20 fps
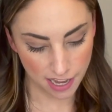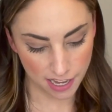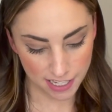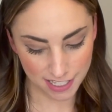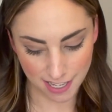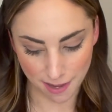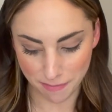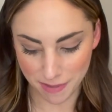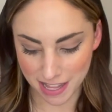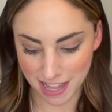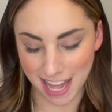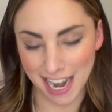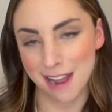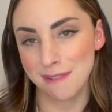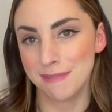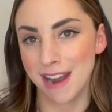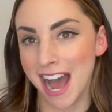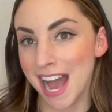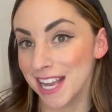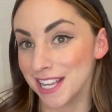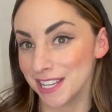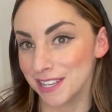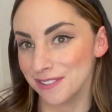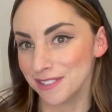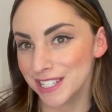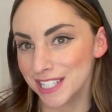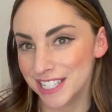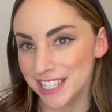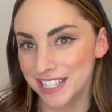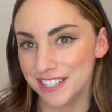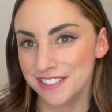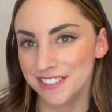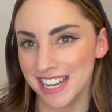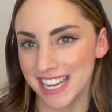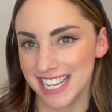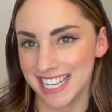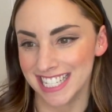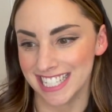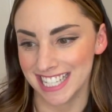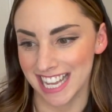Something that I'm not used to
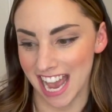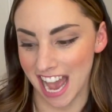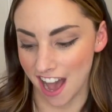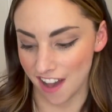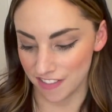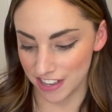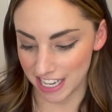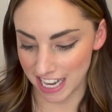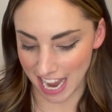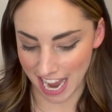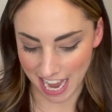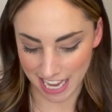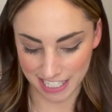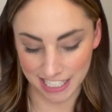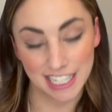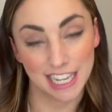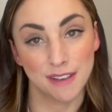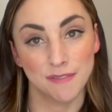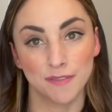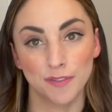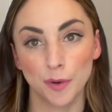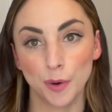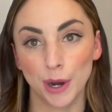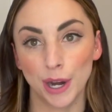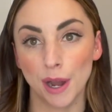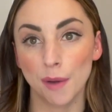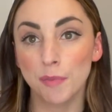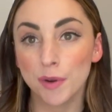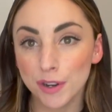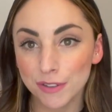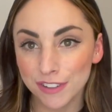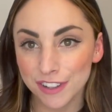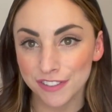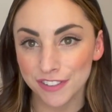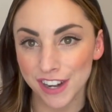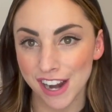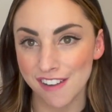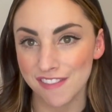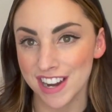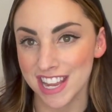is having to ask him for approval
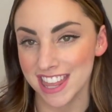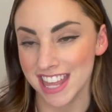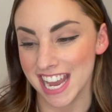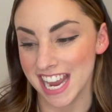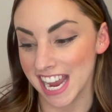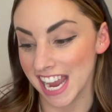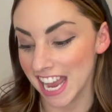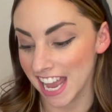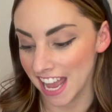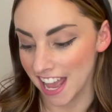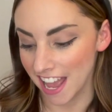for everything.